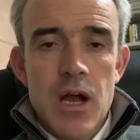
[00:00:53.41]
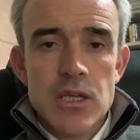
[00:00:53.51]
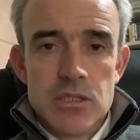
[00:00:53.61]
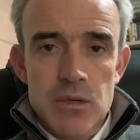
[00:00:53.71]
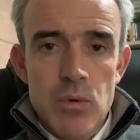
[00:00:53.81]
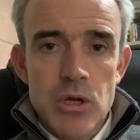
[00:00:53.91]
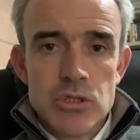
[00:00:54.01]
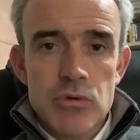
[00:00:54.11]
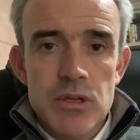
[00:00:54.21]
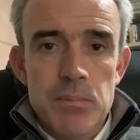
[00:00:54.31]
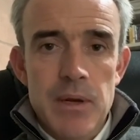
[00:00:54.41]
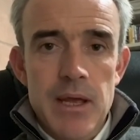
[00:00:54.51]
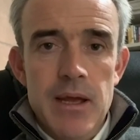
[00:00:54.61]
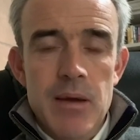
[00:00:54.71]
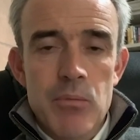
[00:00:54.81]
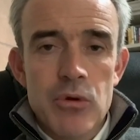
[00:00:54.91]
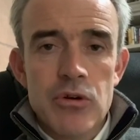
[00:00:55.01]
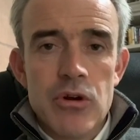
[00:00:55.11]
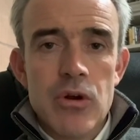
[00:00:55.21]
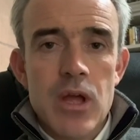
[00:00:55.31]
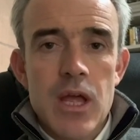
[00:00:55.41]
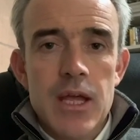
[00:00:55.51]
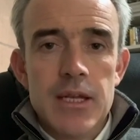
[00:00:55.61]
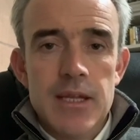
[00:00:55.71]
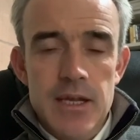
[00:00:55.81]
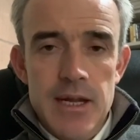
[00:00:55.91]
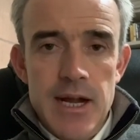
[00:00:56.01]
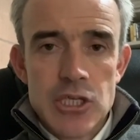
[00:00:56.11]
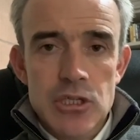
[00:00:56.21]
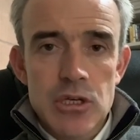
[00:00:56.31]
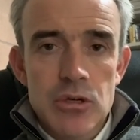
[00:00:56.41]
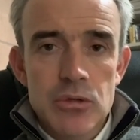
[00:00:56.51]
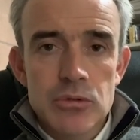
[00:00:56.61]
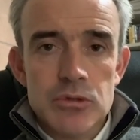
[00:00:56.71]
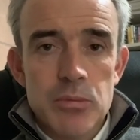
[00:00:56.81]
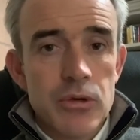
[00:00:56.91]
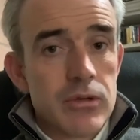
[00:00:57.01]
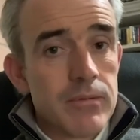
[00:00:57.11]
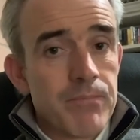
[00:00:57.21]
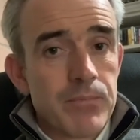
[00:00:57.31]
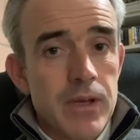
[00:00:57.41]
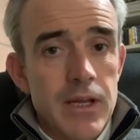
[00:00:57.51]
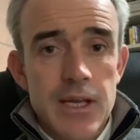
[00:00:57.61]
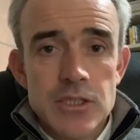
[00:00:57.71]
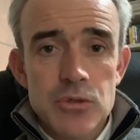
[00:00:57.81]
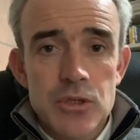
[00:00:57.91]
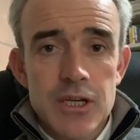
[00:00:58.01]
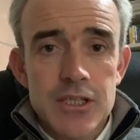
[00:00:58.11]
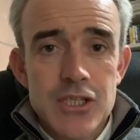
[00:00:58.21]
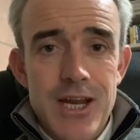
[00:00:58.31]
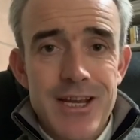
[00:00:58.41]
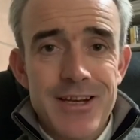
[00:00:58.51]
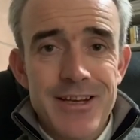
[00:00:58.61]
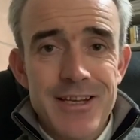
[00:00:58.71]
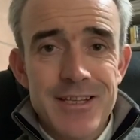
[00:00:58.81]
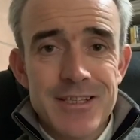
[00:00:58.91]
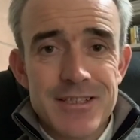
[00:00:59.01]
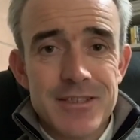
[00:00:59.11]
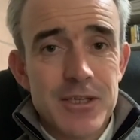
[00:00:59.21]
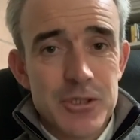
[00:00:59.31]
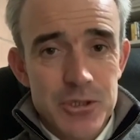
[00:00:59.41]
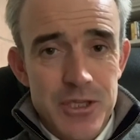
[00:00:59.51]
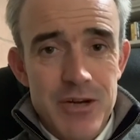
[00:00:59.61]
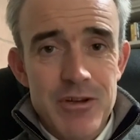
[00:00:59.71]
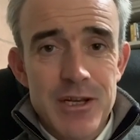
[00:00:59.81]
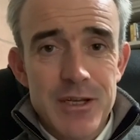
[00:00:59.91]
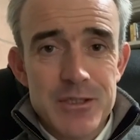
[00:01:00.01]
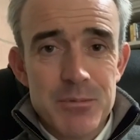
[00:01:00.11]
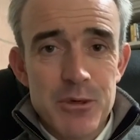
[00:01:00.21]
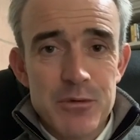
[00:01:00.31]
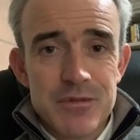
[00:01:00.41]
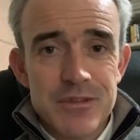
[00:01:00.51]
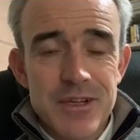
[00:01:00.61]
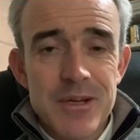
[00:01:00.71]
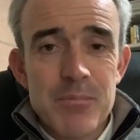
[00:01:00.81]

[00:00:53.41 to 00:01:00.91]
I still watch the replay and wonder, did I actually lose? But I guess you got the check and I didn't, so therein lies the proof.